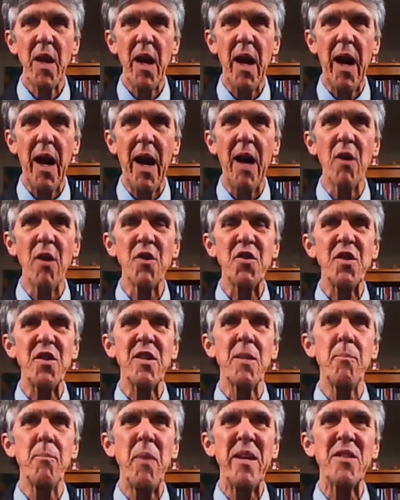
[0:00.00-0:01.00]
how is
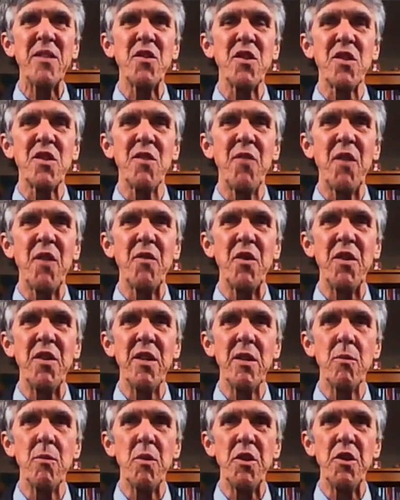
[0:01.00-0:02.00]
it the basis of
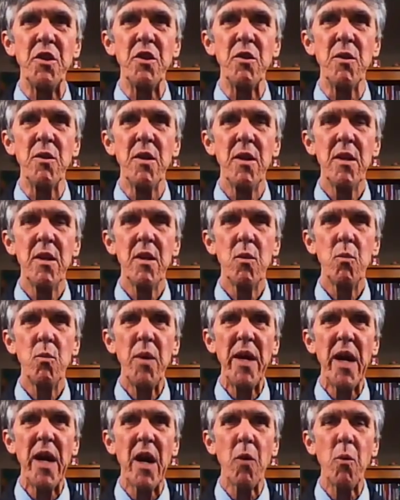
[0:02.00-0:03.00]
everything that we do?
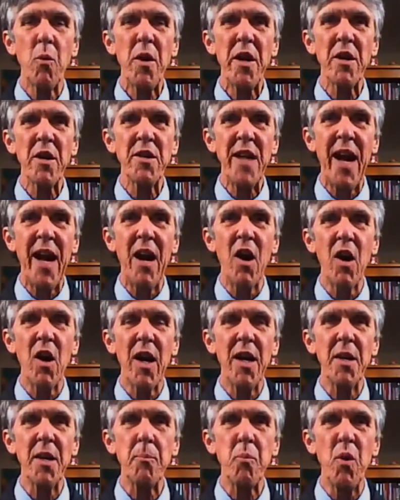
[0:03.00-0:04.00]
We are now
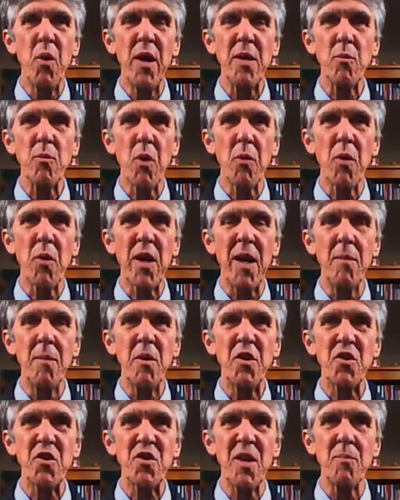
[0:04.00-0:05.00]
at a point where we're
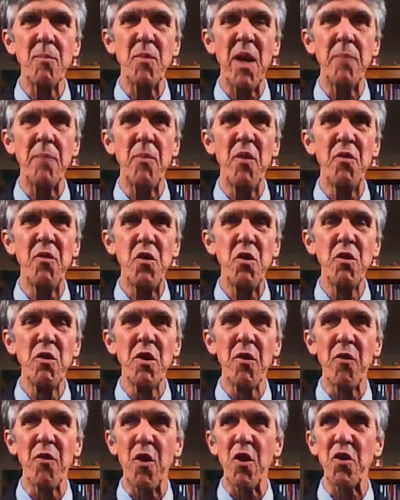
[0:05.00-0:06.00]
coming to some type of
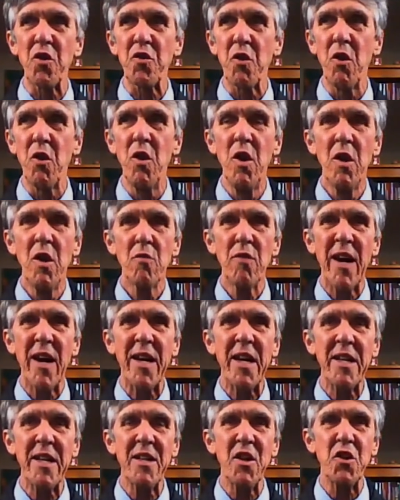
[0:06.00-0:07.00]
universal
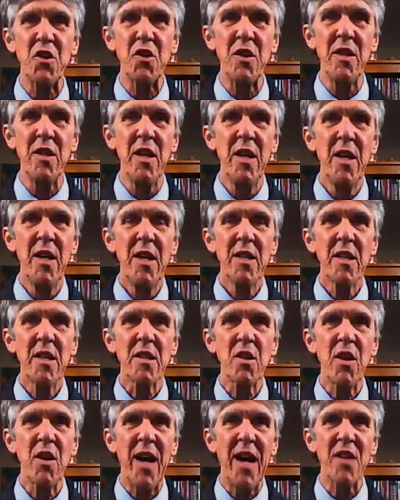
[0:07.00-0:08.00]
recognition
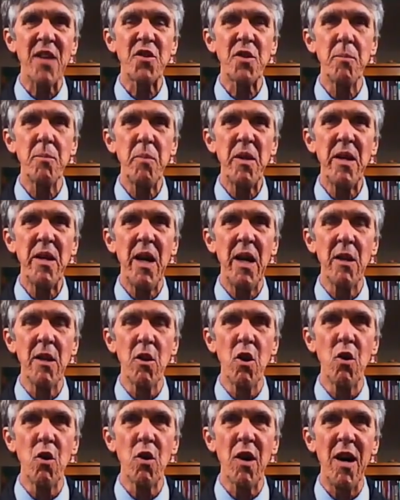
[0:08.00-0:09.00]
that there has to be a
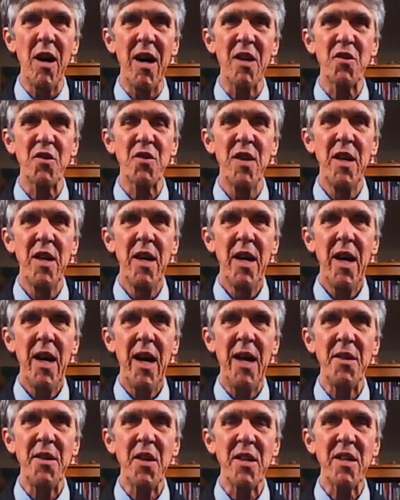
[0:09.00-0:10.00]
Logos,
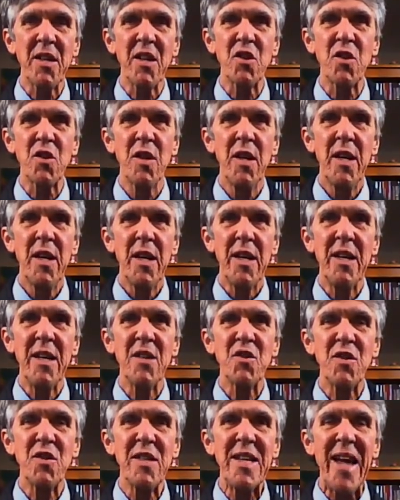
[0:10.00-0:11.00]
and that this
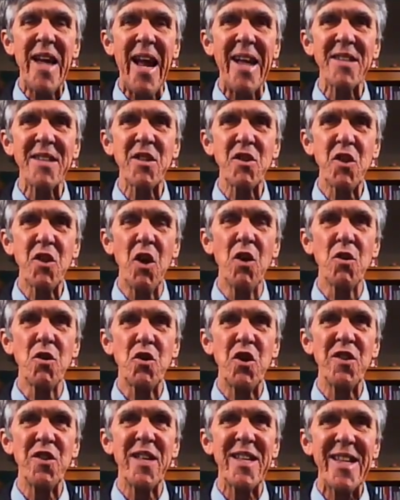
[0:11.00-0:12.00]
is the
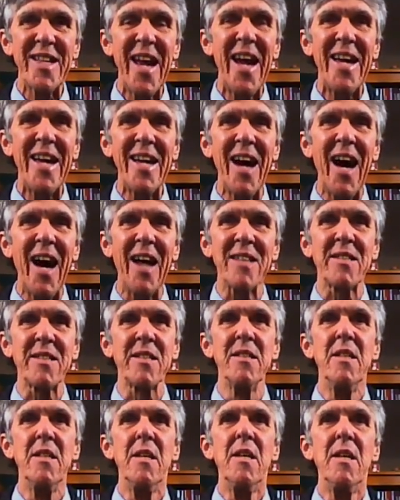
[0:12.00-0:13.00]
antidote to the chaos